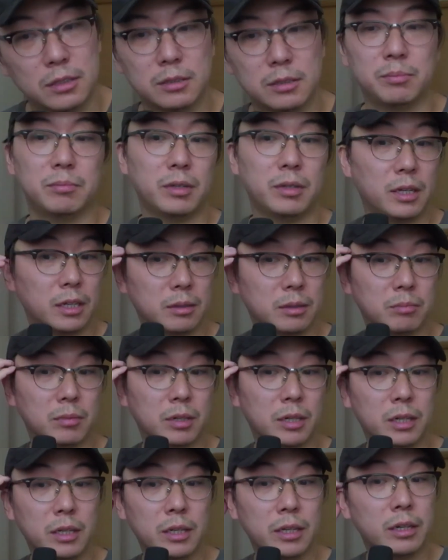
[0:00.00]
Man,
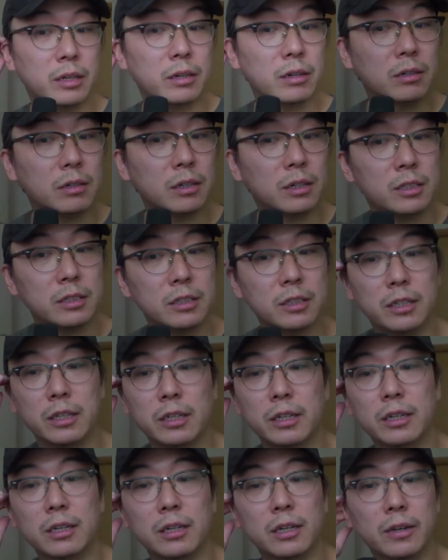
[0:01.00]
my hair. I need a
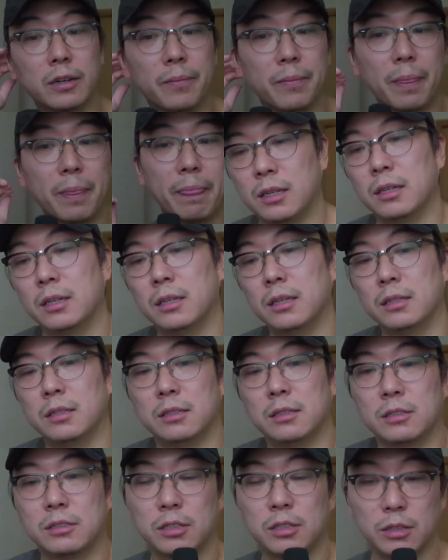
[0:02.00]
haircut.
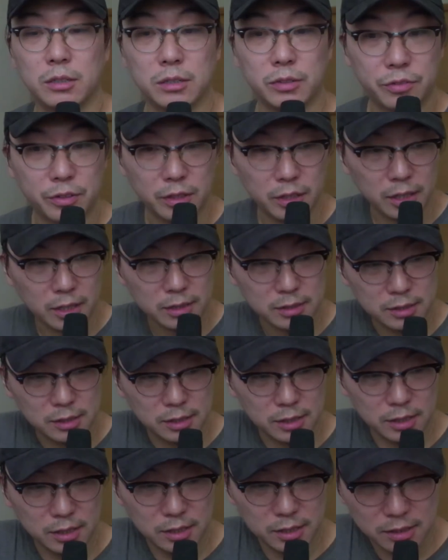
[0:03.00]
So if you like
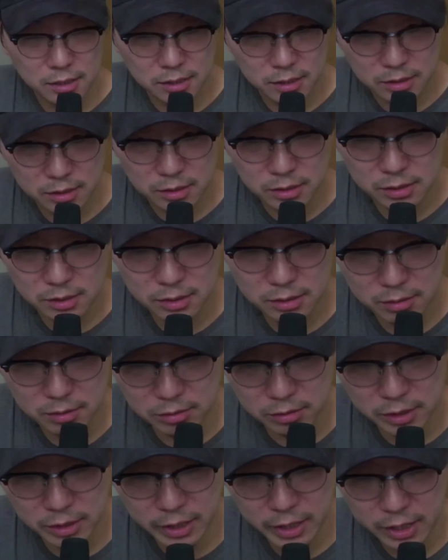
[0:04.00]
today's
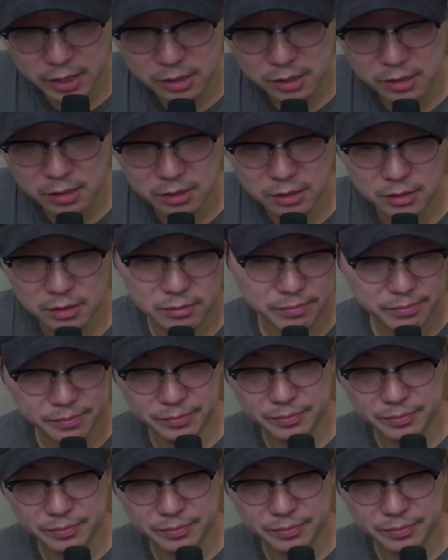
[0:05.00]
reaction,